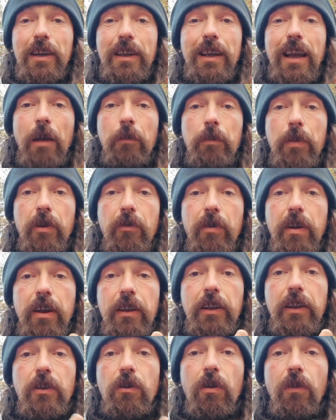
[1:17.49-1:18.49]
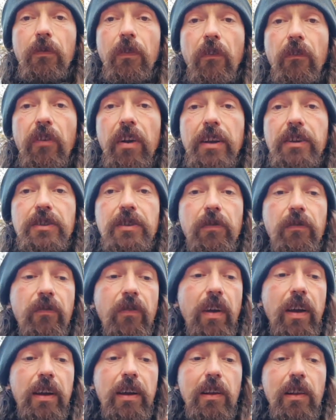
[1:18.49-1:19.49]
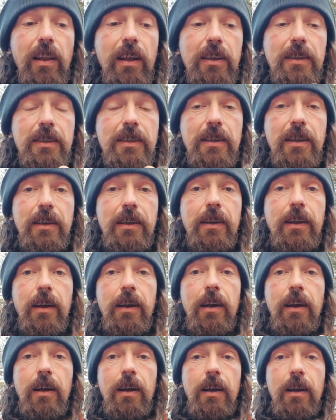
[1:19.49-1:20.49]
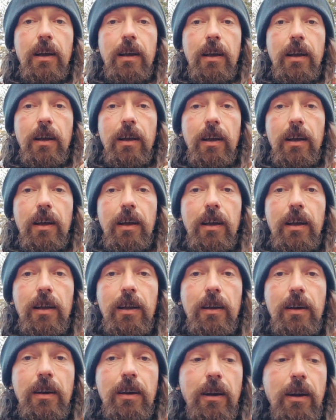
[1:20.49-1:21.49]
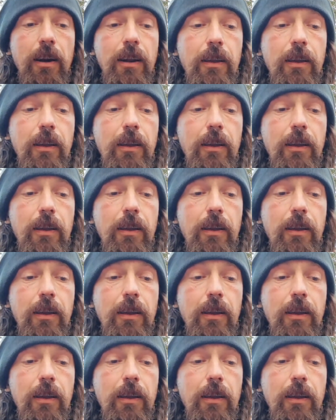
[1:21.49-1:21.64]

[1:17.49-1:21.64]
It can be really good for friction fire lighting, and